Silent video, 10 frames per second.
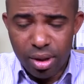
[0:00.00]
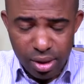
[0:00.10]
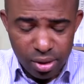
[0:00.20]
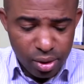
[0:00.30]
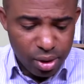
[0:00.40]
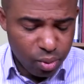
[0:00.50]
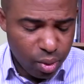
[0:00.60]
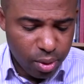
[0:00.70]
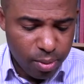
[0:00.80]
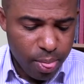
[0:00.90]
uh, to this
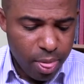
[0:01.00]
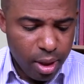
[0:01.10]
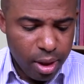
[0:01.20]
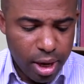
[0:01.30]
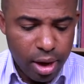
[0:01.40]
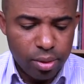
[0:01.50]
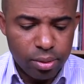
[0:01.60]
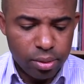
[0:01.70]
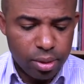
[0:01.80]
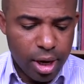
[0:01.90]
war. Now,
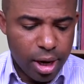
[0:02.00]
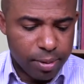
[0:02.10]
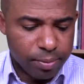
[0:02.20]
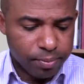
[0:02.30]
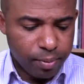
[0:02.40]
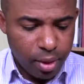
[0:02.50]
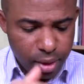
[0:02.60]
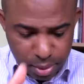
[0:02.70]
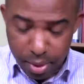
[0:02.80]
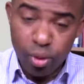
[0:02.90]
um,
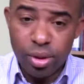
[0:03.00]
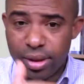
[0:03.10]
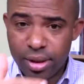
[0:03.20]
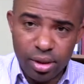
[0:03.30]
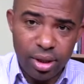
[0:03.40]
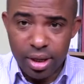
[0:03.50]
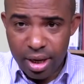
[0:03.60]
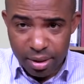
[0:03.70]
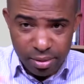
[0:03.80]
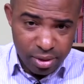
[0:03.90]
the Metuts they, they,
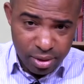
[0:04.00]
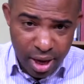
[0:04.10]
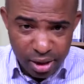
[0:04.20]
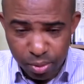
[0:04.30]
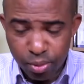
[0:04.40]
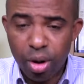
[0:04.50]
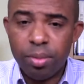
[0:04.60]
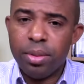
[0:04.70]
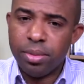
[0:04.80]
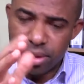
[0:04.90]
had some
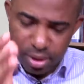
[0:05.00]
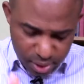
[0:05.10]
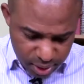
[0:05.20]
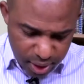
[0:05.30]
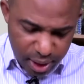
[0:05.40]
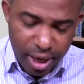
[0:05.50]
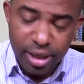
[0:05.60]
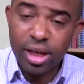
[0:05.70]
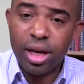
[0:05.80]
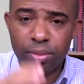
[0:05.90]
problems. Then
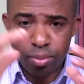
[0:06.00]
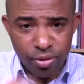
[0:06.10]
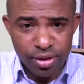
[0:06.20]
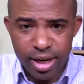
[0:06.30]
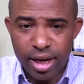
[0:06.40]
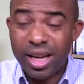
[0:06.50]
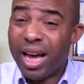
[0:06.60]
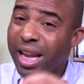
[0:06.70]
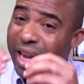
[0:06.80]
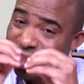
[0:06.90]
Elisha prophesied. Now,
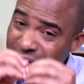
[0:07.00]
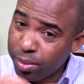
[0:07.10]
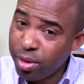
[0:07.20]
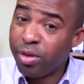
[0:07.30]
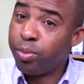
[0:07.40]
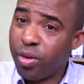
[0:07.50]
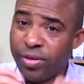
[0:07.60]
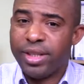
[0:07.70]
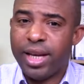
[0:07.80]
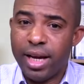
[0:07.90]
Elisha the prophet
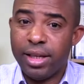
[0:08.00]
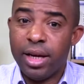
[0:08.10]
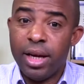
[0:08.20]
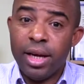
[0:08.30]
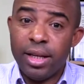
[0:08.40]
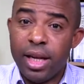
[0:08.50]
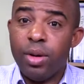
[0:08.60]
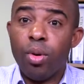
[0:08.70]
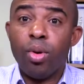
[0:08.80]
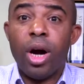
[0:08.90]
prophesied that they
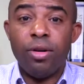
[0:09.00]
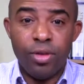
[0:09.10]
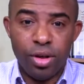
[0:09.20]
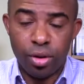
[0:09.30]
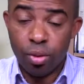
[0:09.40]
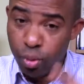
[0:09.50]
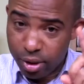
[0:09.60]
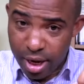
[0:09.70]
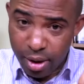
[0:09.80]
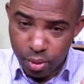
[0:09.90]
were going to have victory,
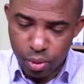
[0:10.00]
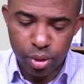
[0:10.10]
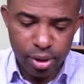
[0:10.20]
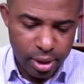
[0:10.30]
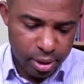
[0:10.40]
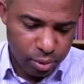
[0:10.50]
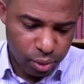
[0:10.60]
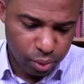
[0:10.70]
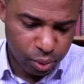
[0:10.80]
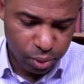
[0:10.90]
which which was
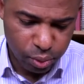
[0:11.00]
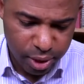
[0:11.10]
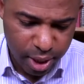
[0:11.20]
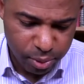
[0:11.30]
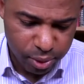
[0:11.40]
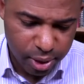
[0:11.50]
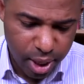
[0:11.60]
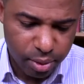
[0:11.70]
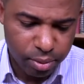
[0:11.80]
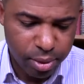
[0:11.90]
which which which happened.
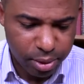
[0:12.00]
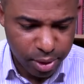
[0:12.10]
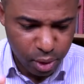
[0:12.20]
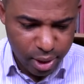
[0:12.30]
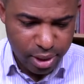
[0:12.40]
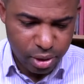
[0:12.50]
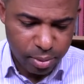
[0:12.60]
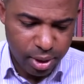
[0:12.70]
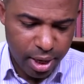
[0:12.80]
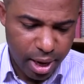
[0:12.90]
Now, but, but look at
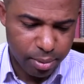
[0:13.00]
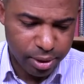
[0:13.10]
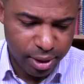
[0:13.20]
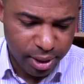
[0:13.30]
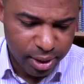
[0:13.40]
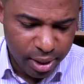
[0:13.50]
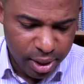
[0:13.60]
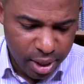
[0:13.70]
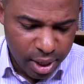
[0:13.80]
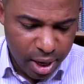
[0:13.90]
something that happened here.
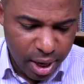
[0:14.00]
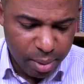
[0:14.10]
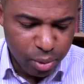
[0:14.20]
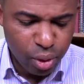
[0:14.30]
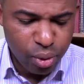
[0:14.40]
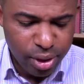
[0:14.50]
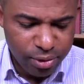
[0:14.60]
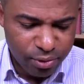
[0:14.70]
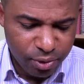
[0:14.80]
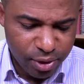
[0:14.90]
I'm going to read
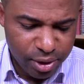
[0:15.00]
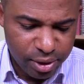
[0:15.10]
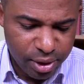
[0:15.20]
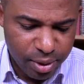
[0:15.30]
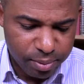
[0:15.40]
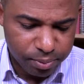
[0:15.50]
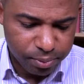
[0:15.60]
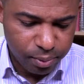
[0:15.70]
from verse. Um,